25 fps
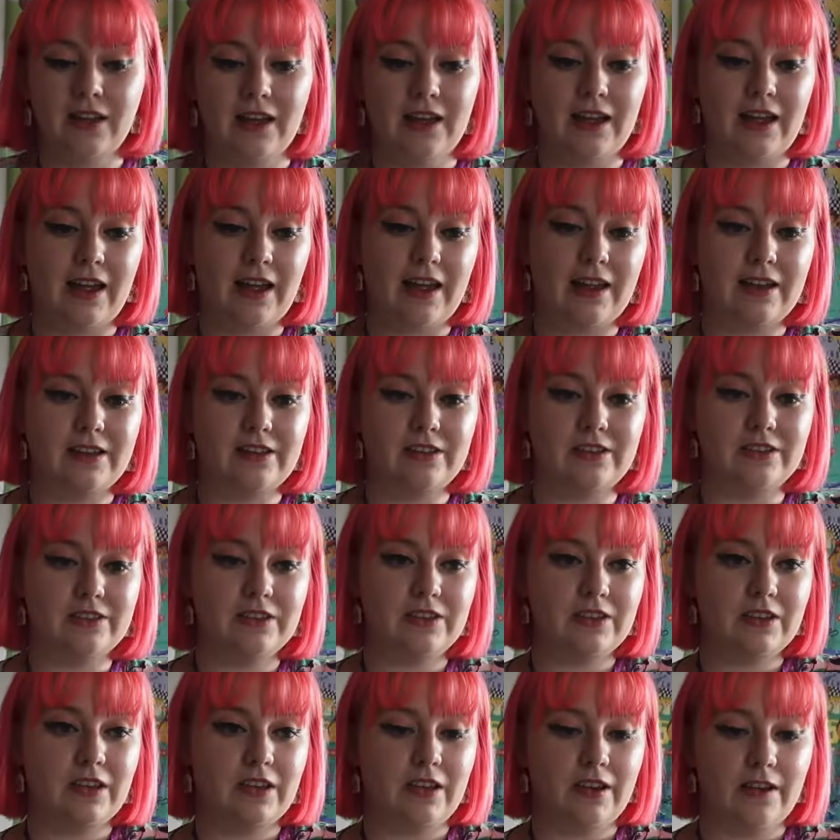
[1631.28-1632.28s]

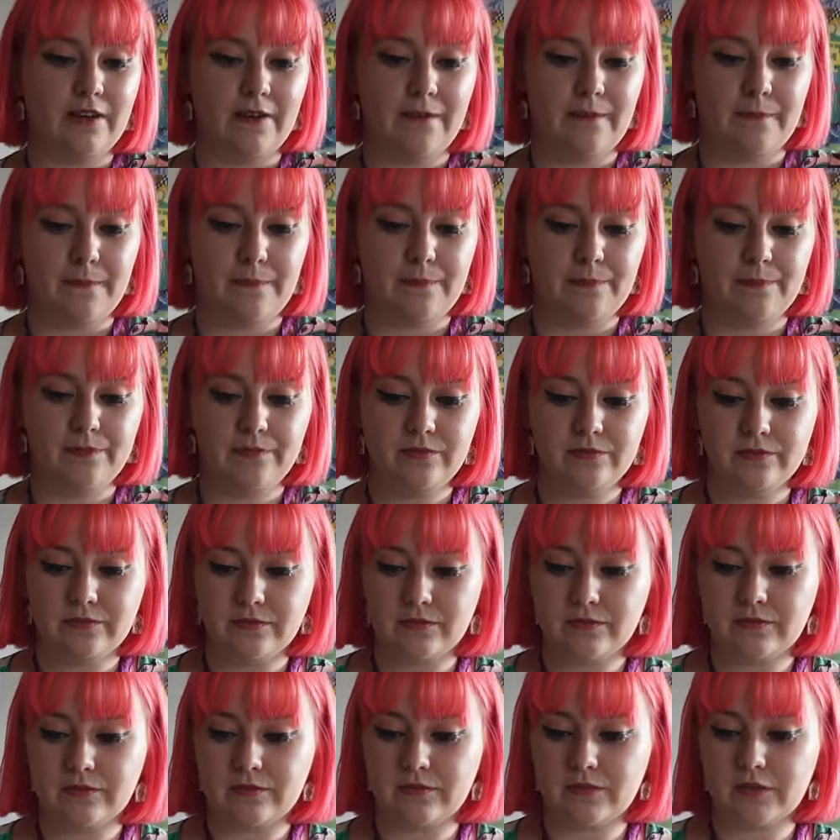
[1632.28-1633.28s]
and
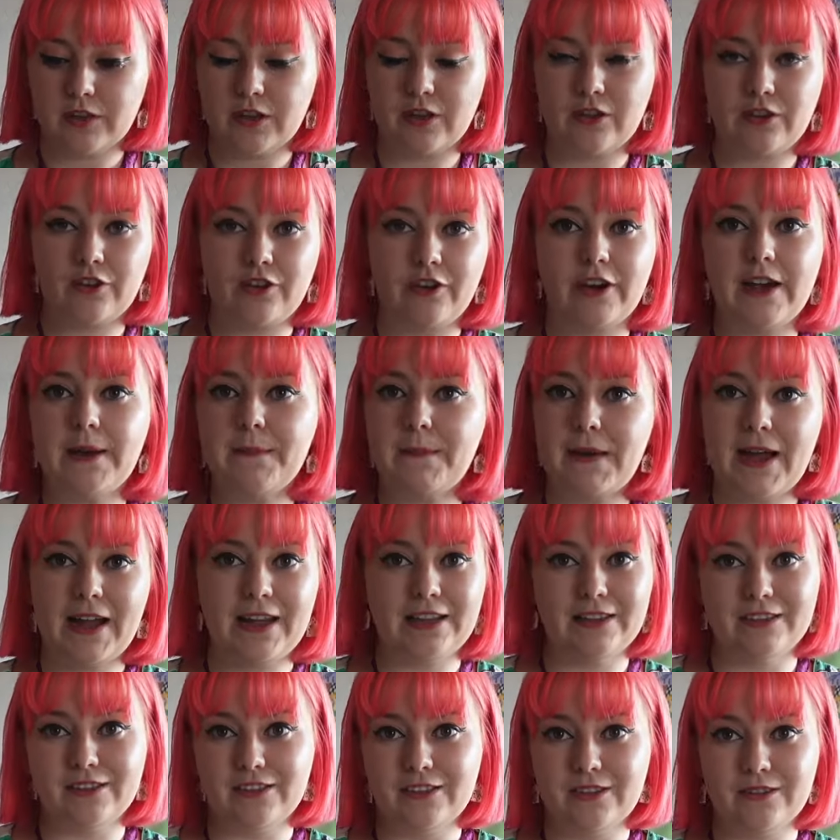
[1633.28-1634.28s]
create
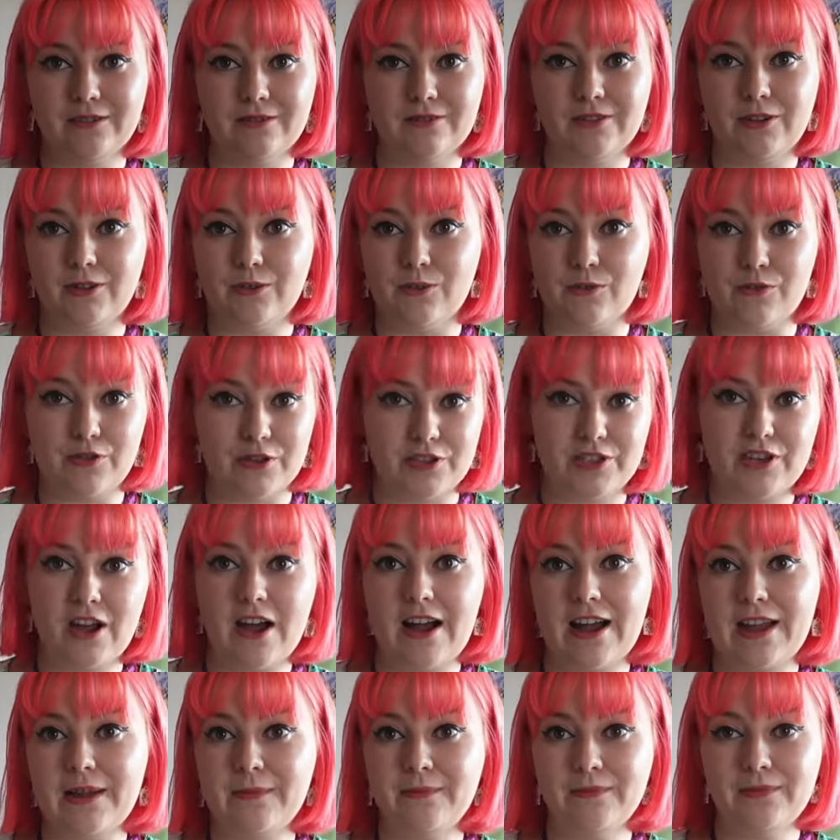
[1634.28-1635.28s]
patterns all the
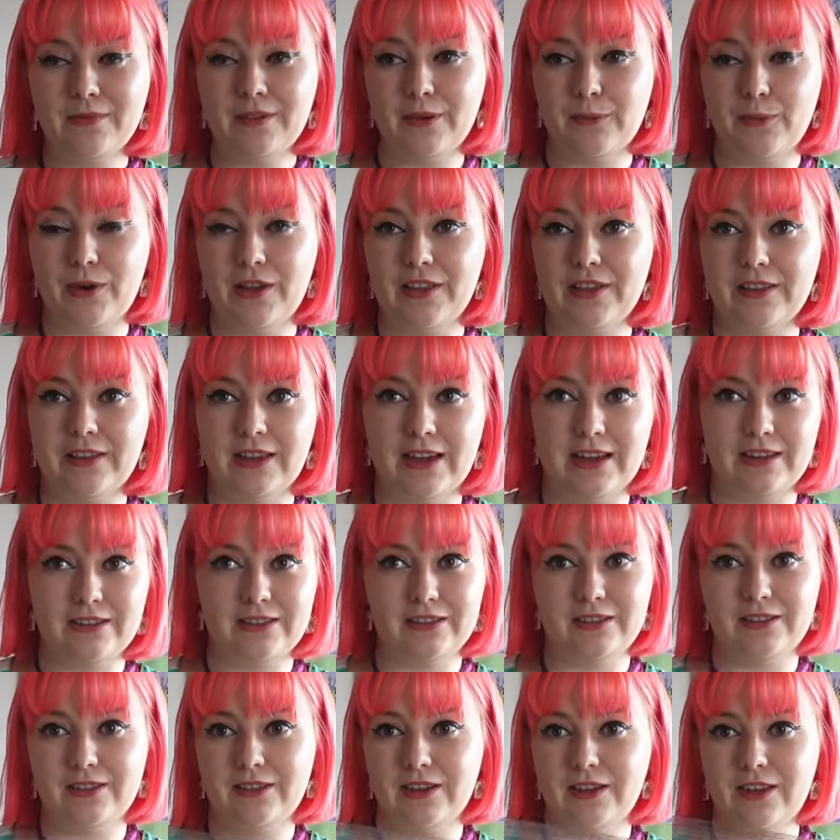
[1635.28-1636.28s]
time, whether
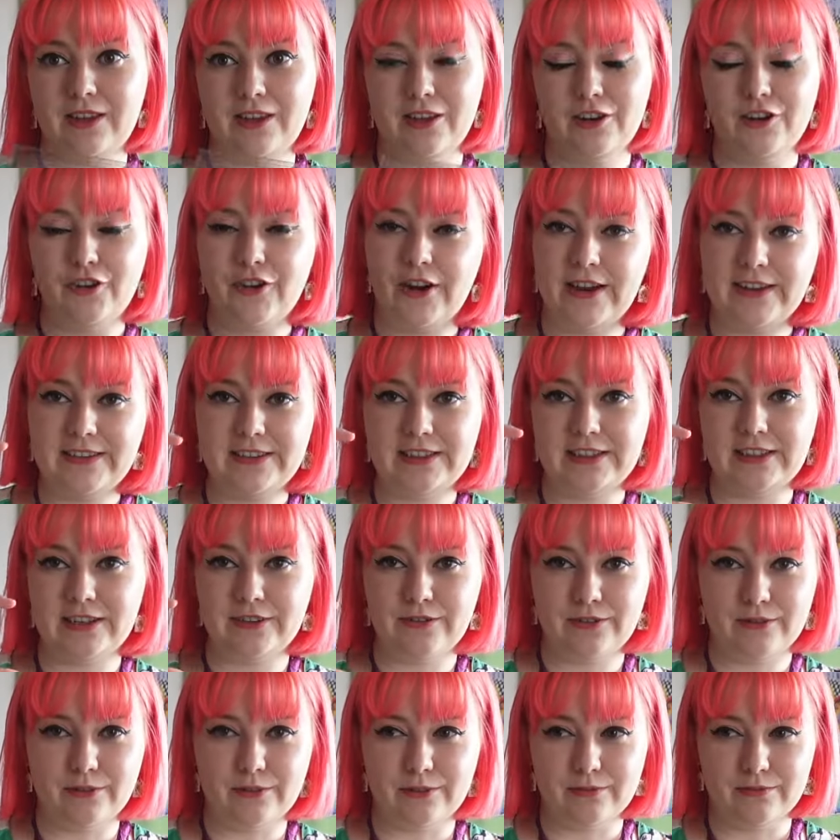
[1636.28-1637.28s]
that's creating
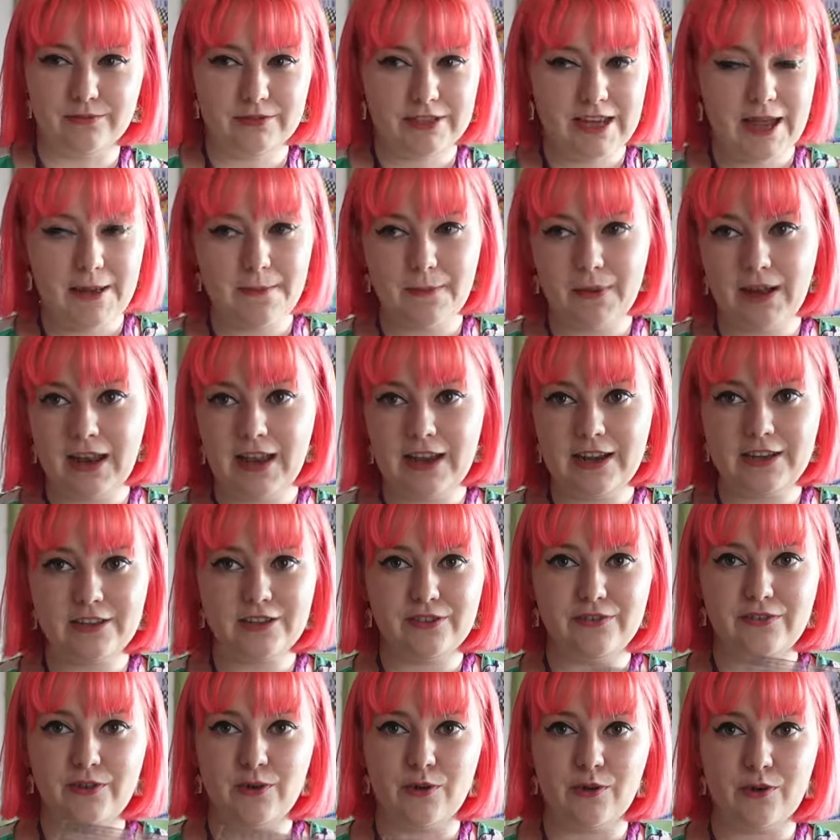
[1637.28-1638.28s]
little templates
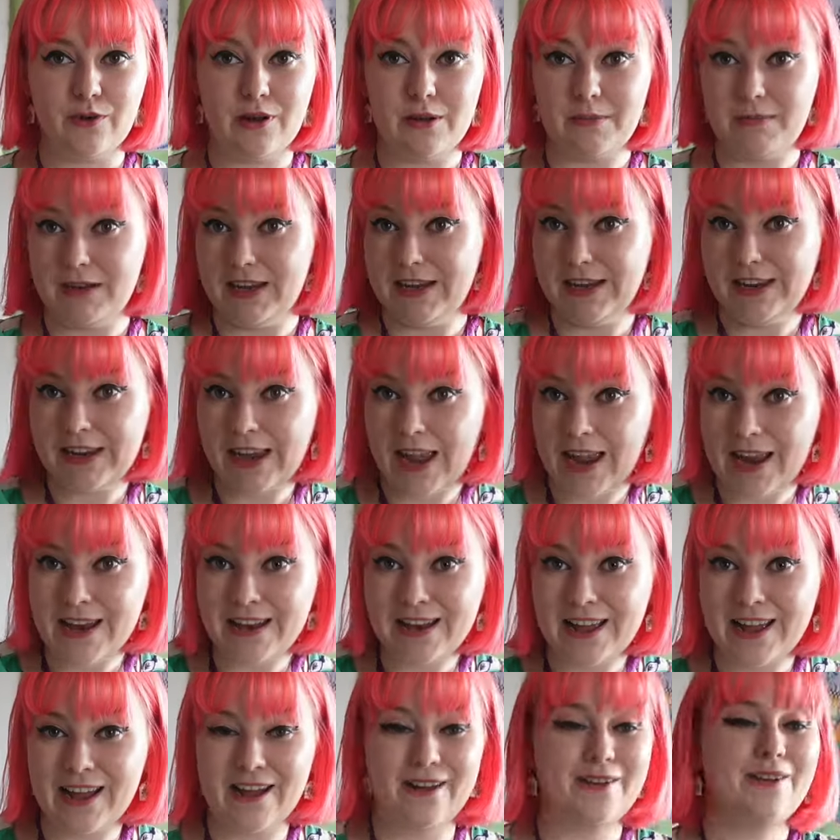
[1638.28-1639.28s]
for applique
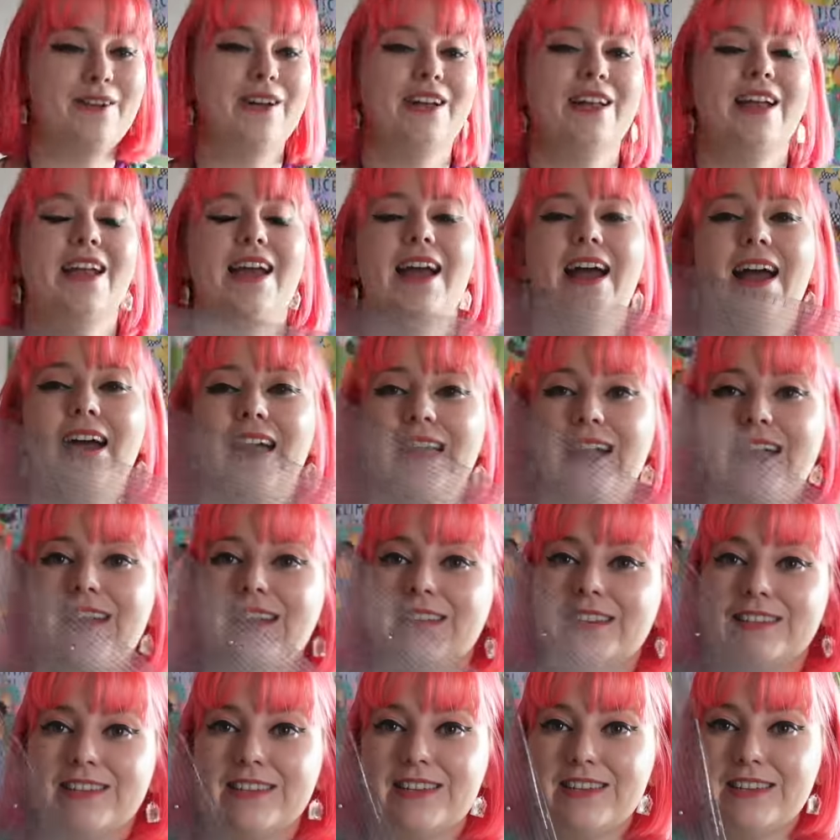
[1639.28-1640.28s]
now,
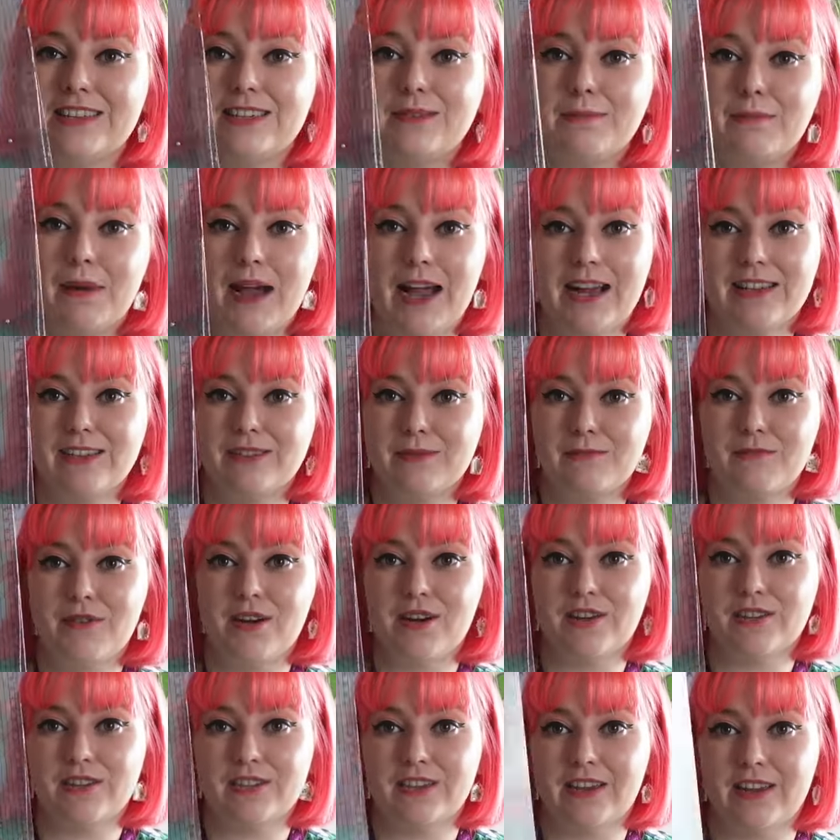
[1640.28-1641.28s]
and this pattern
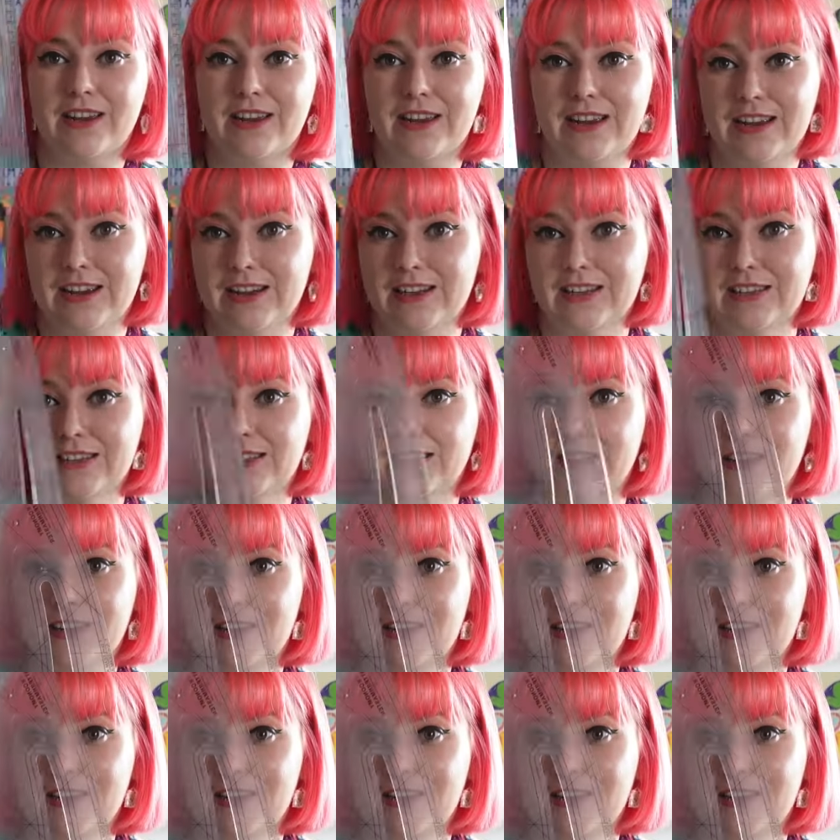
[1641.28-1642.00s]
master is